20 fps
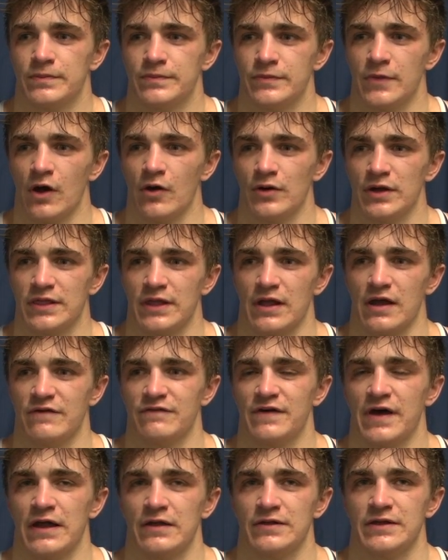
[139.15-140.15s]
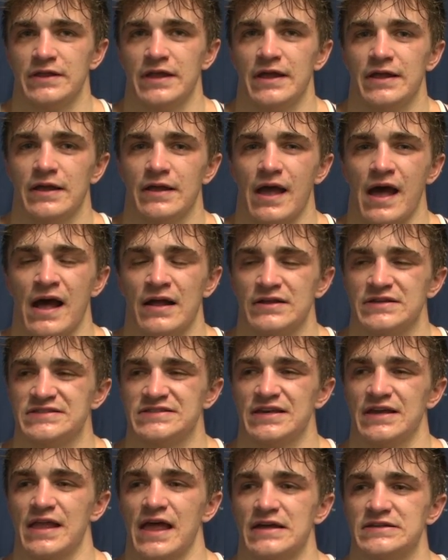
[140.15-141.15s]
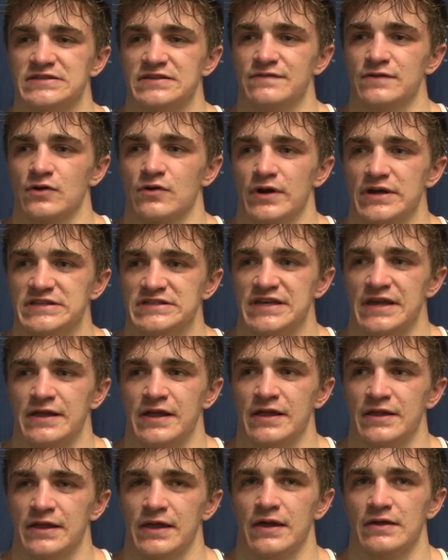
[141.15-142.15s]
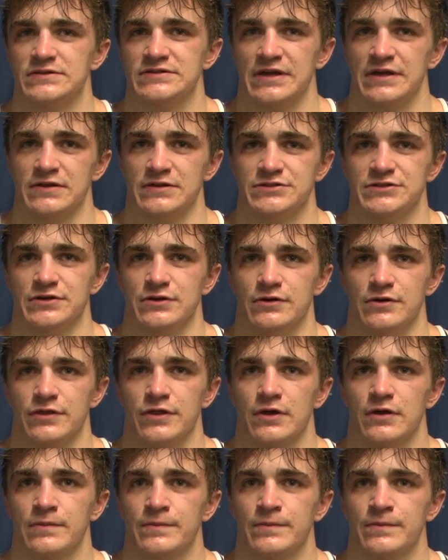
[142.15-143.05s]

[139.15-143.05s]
knowing that I finally did it, honestly, it hasn't even quite set in yet, to tell you the truth.